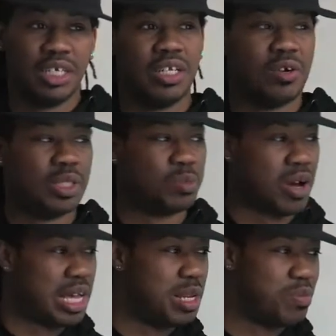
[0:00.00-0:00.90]
you know, it's
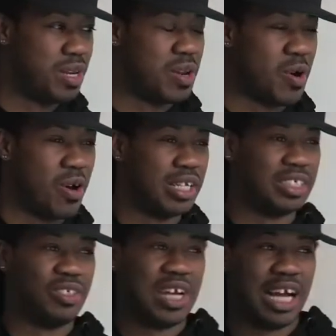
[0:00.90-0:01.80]
about independent artists,
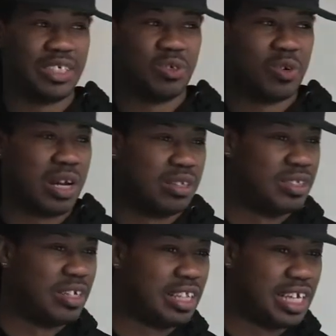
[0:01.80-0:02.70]
and you guys can go out and
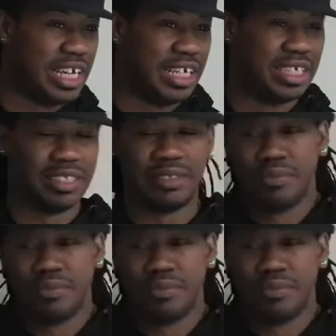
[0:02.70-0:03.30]
do your thing, and,